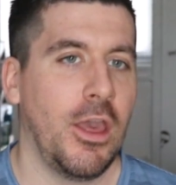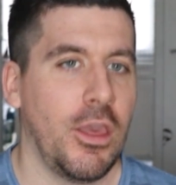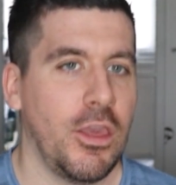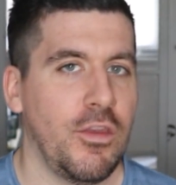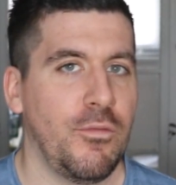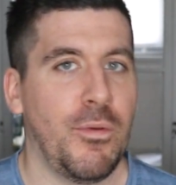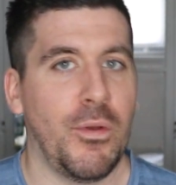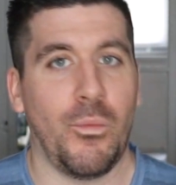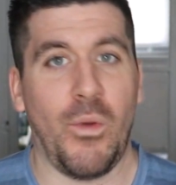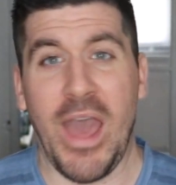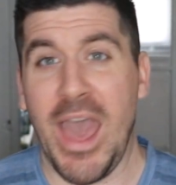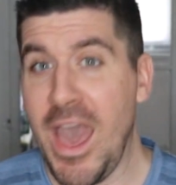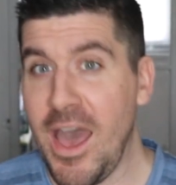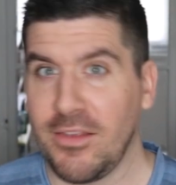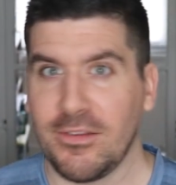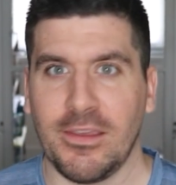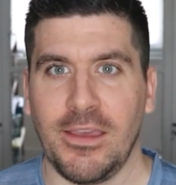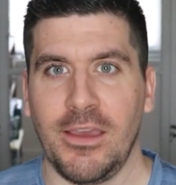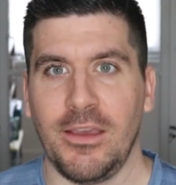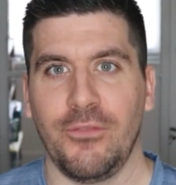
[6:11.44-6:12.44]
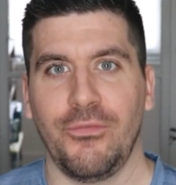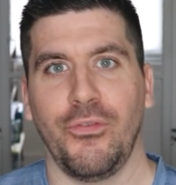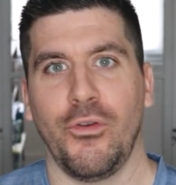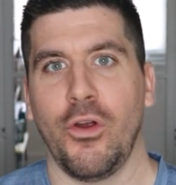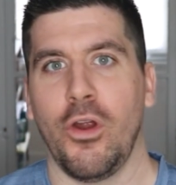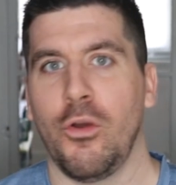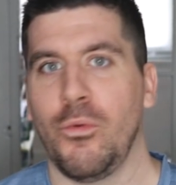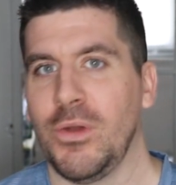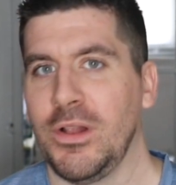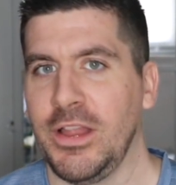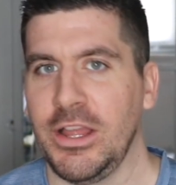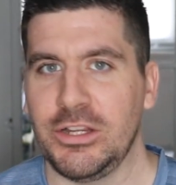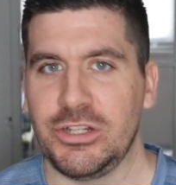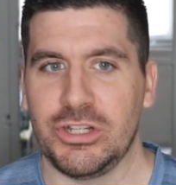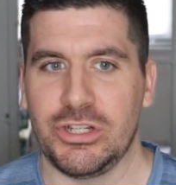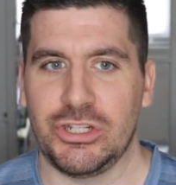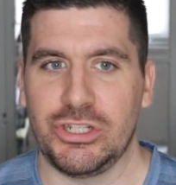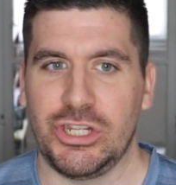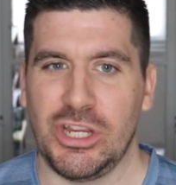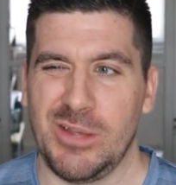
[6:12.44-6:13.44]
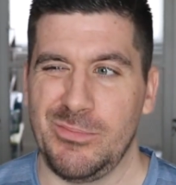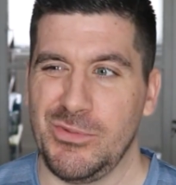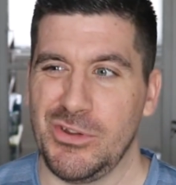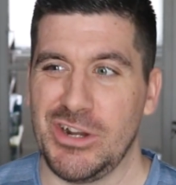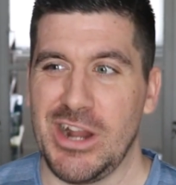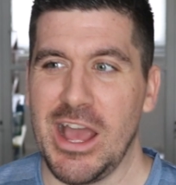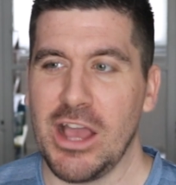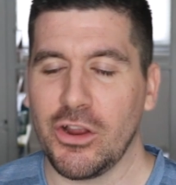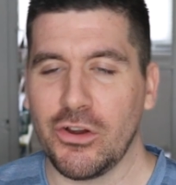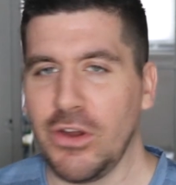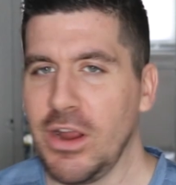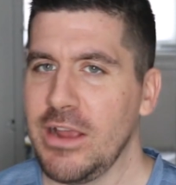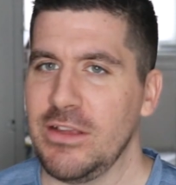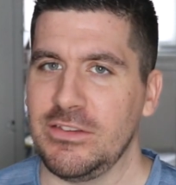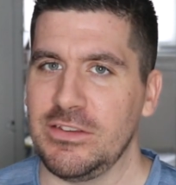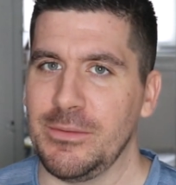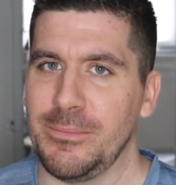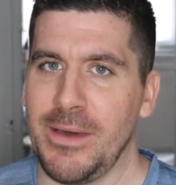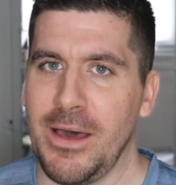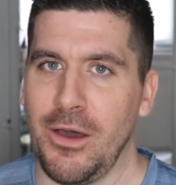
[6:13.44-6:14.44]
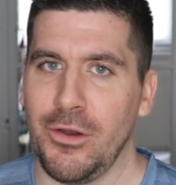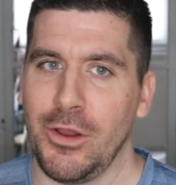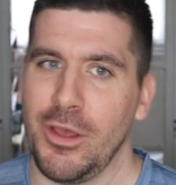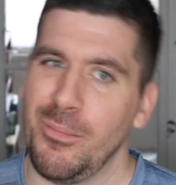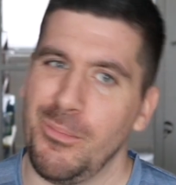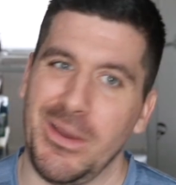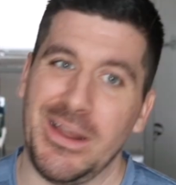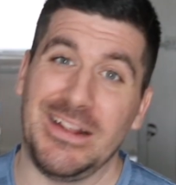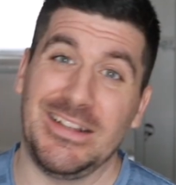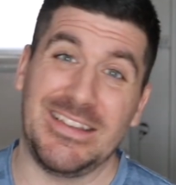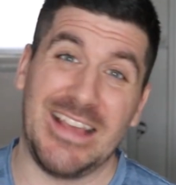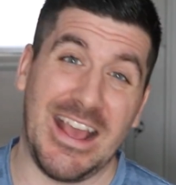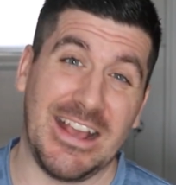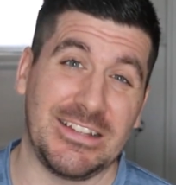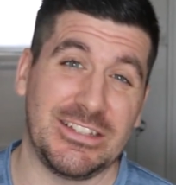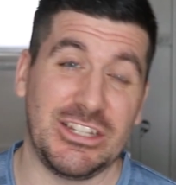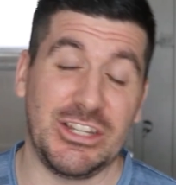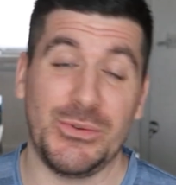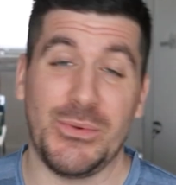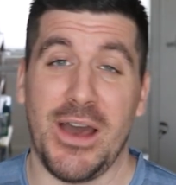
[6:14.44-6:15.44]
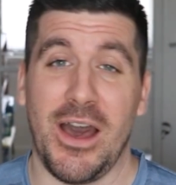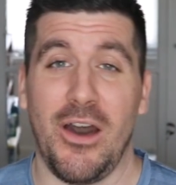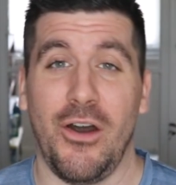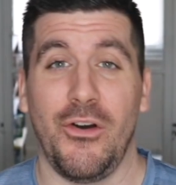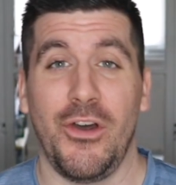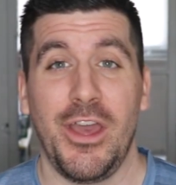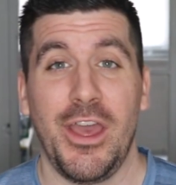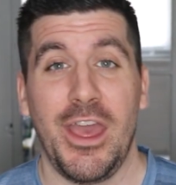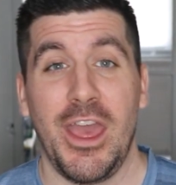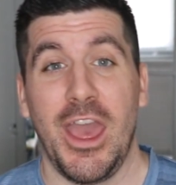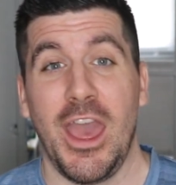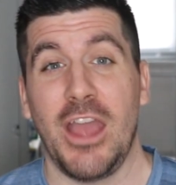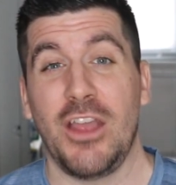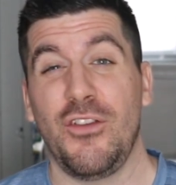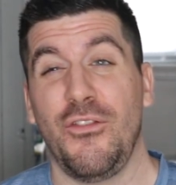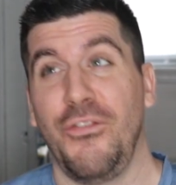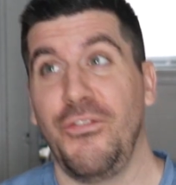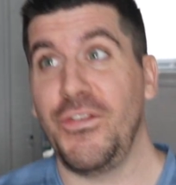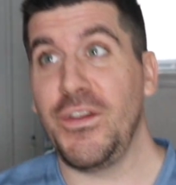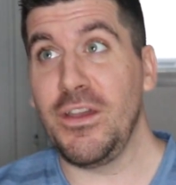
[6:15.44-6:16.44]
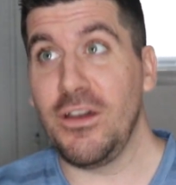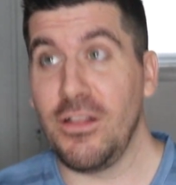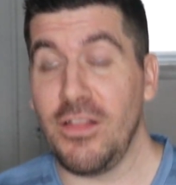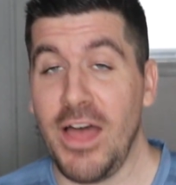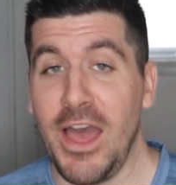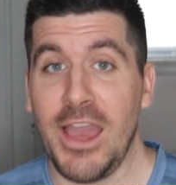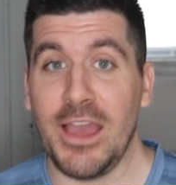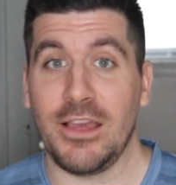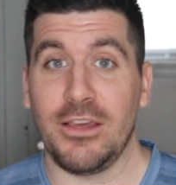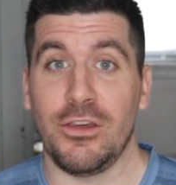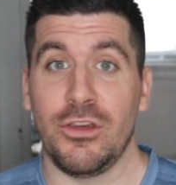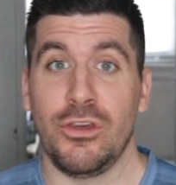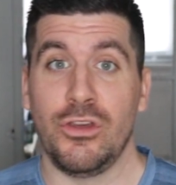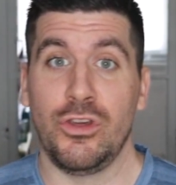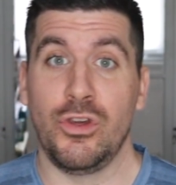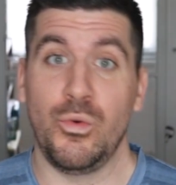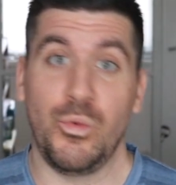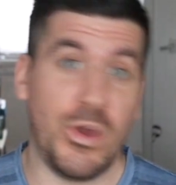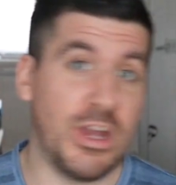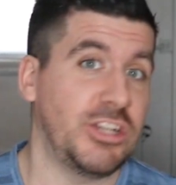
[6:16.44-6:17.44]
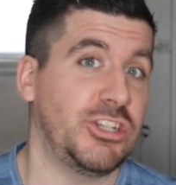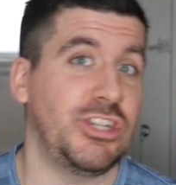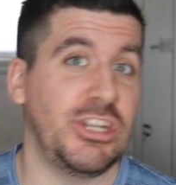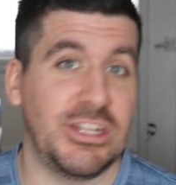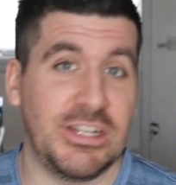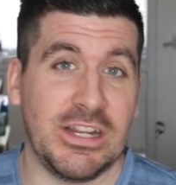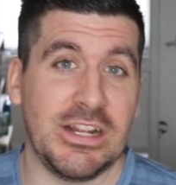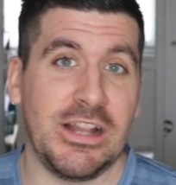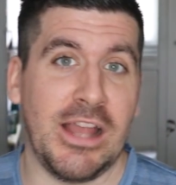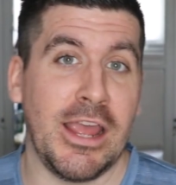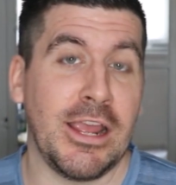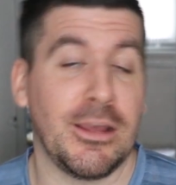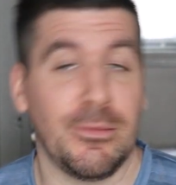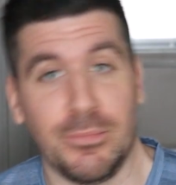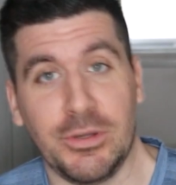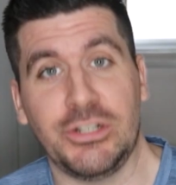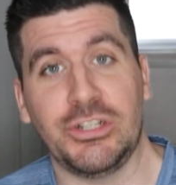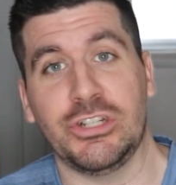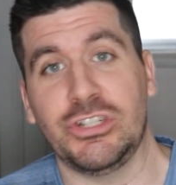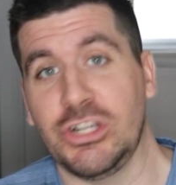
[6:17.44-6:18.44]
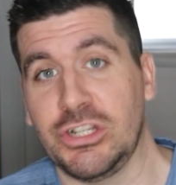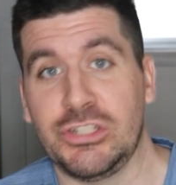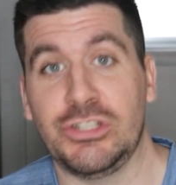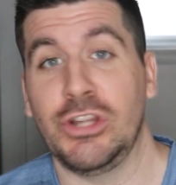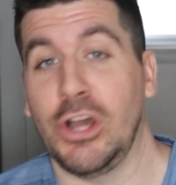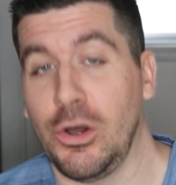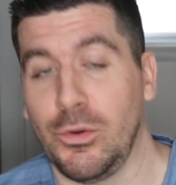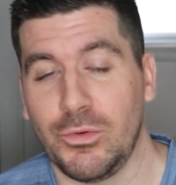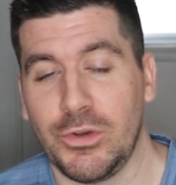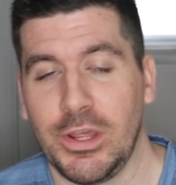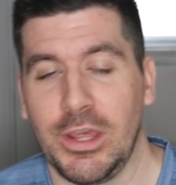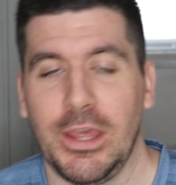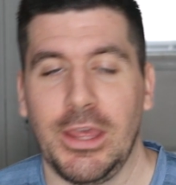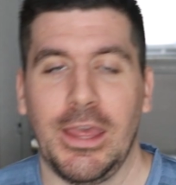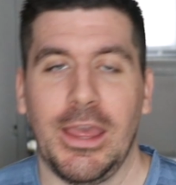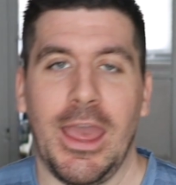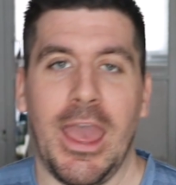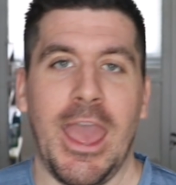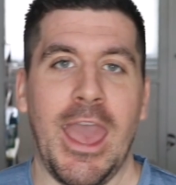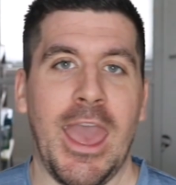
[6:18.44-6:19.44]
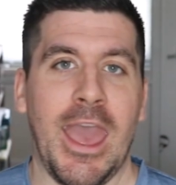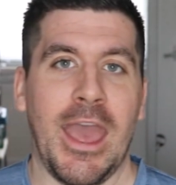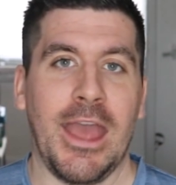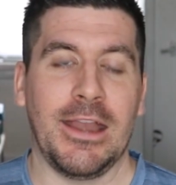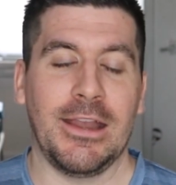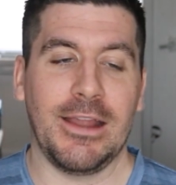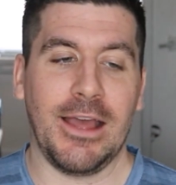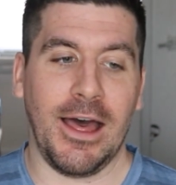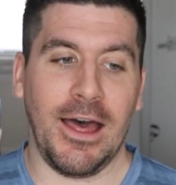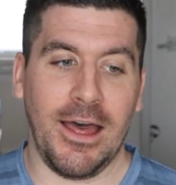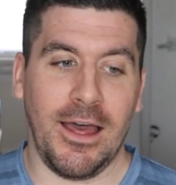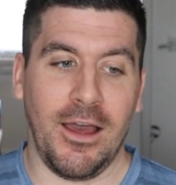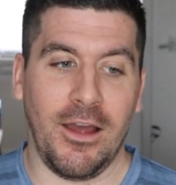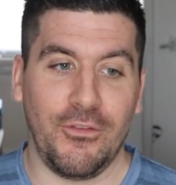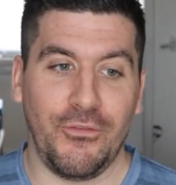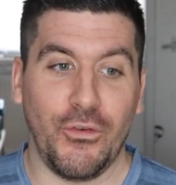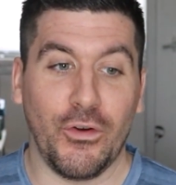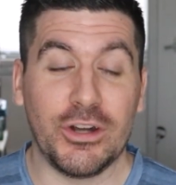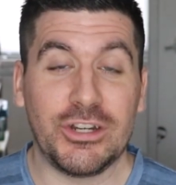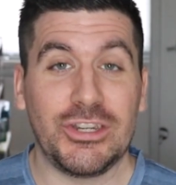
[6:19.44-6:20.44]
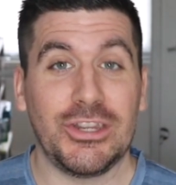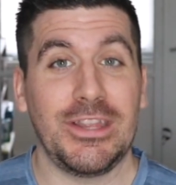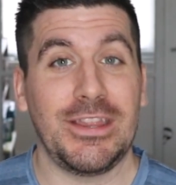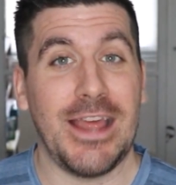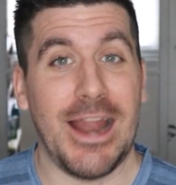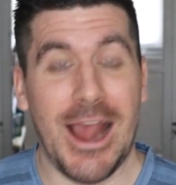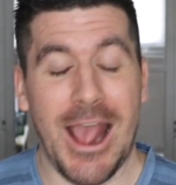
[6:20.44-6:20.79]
You've been asking for a relationship. You're not crazy about him, but he's asked you out and you feel like you wish you did like him, but you just don't. And uh, unfortunately, that